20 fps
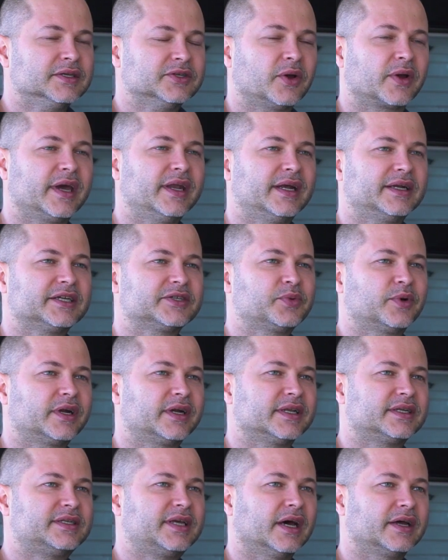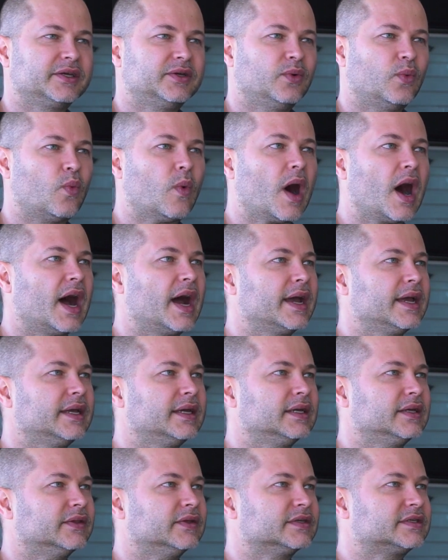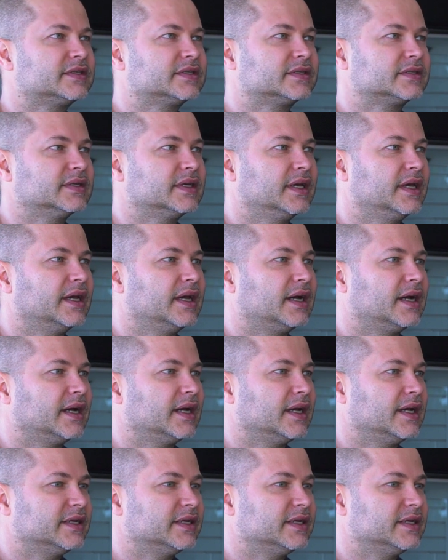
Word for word: So again, I just wanted to tell you why this uh,